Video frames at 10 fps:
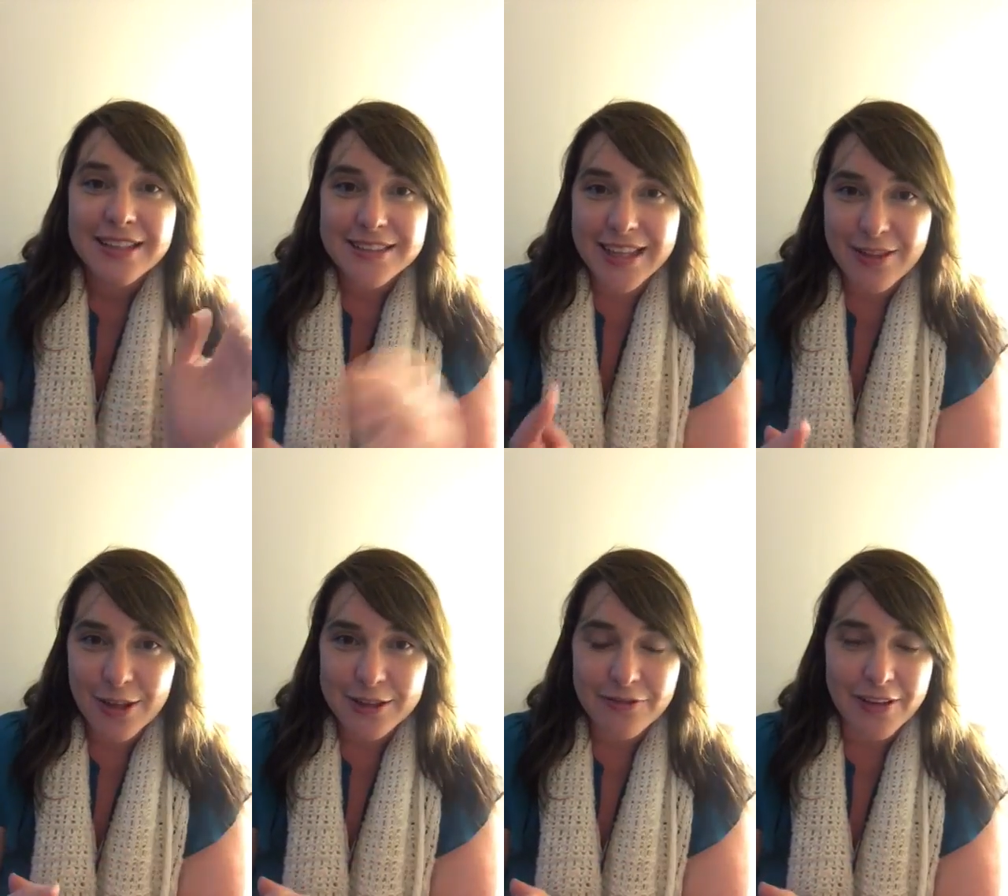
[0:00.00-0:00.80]

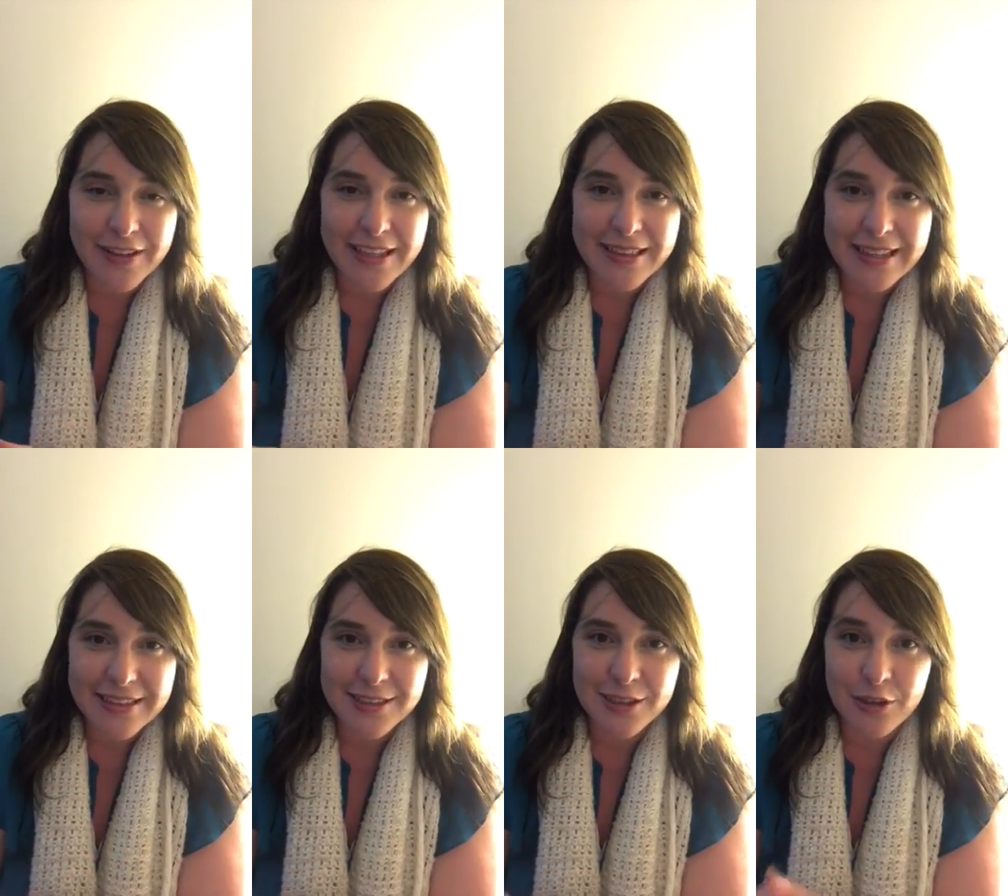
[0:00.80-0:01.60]
Send those affiliate
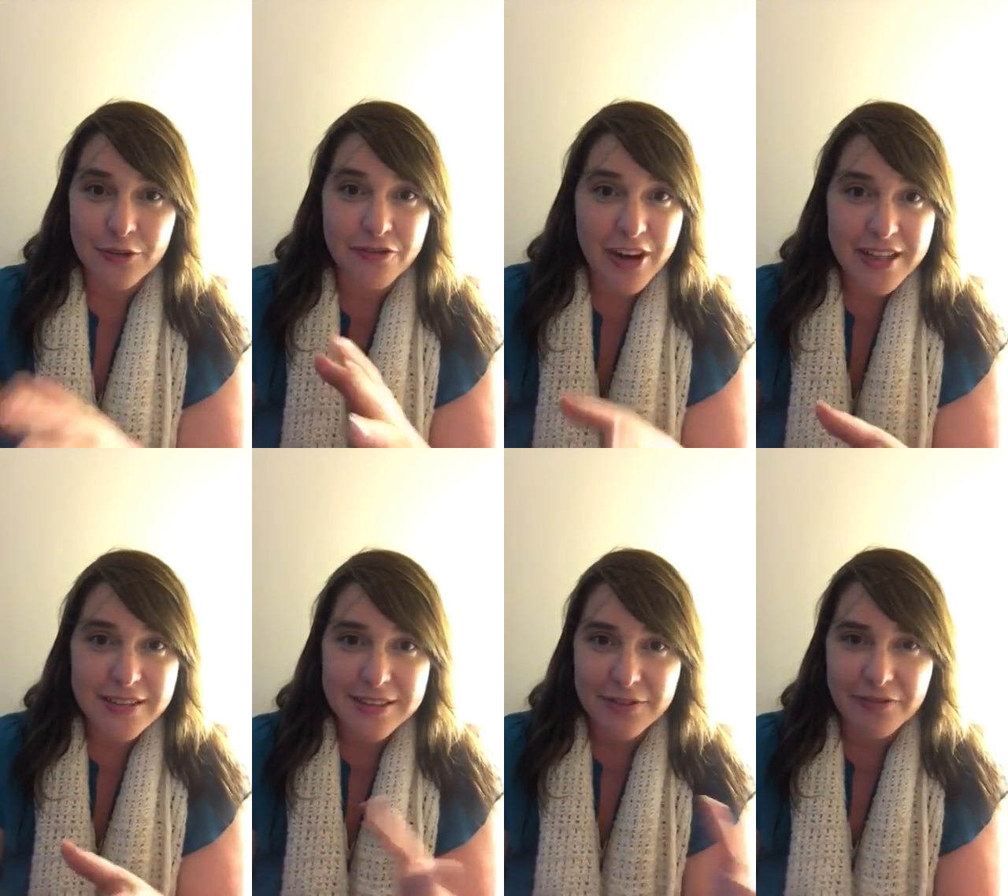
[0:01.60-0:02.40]
links to your
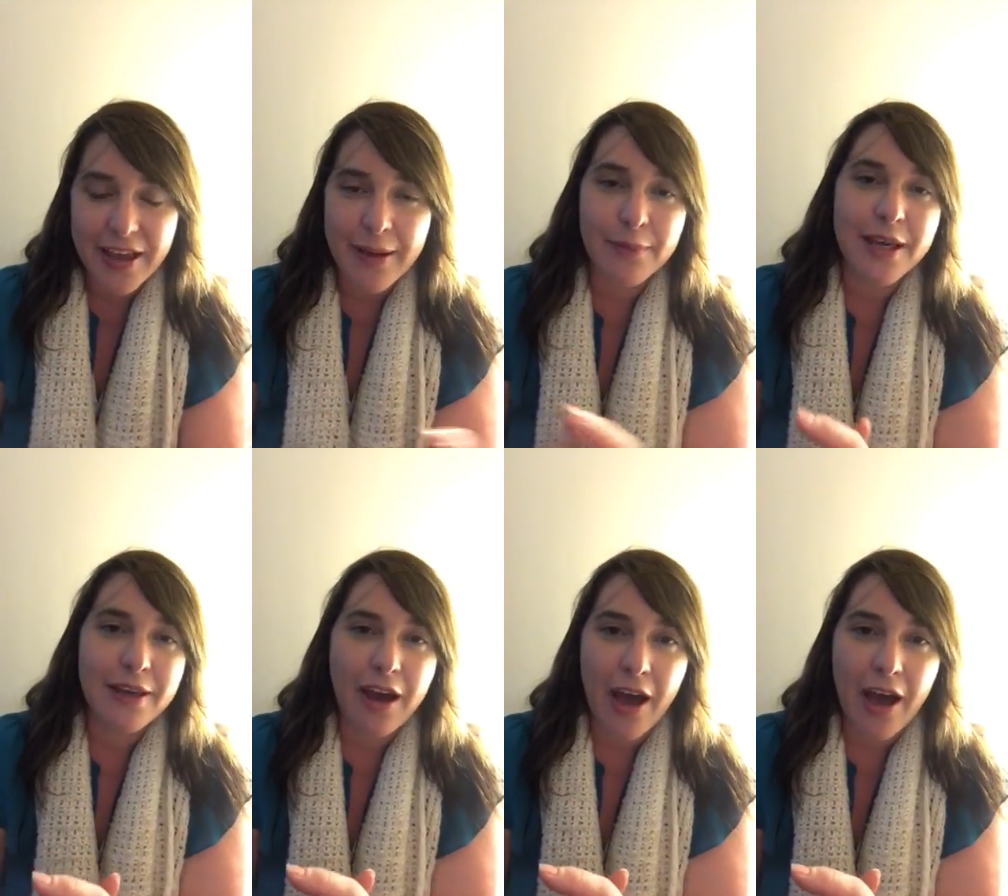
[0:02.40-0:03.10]
friends and family.